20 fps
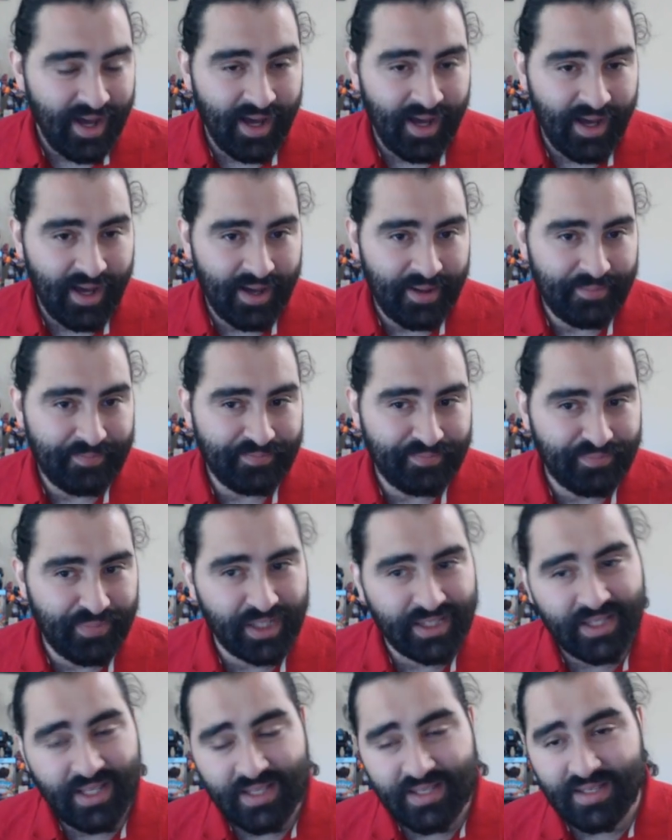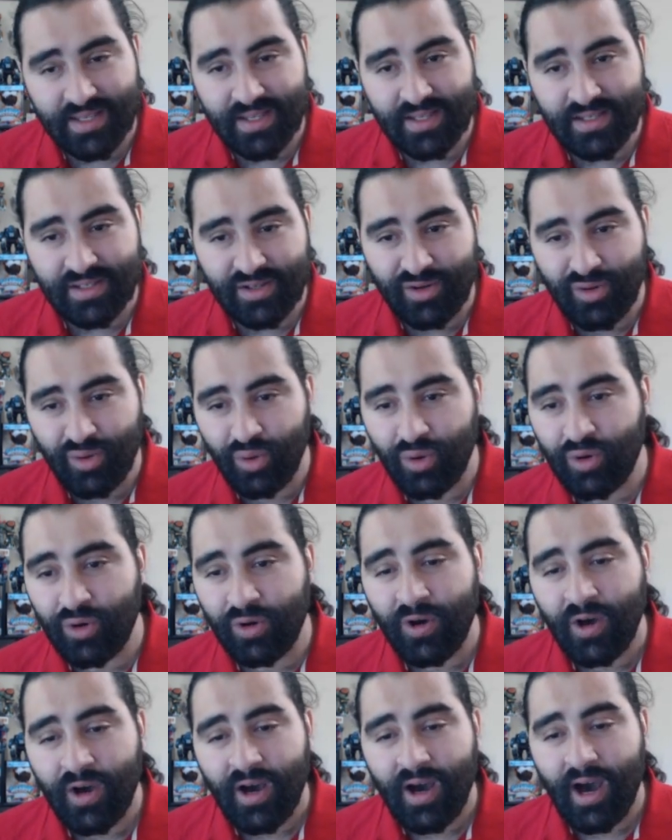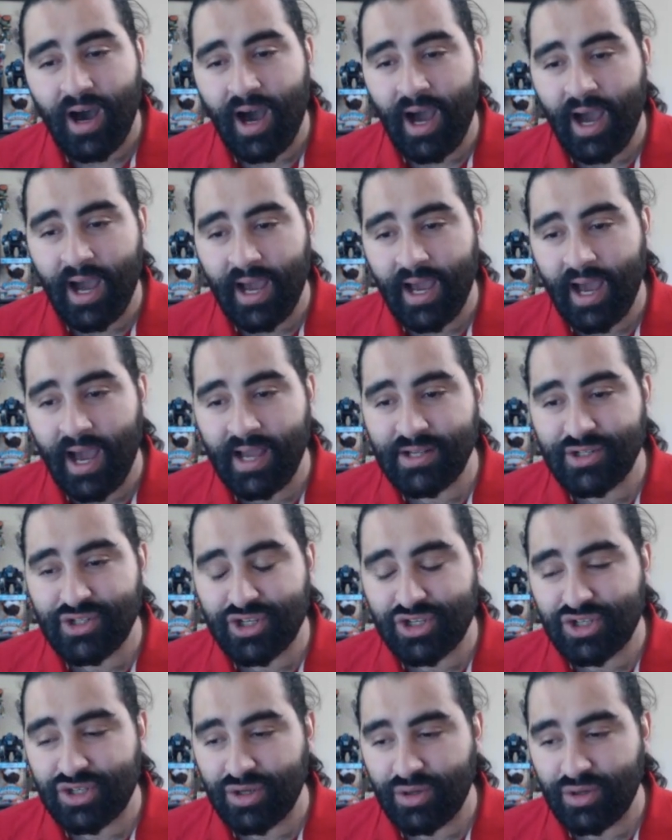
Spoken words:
But this is cool. I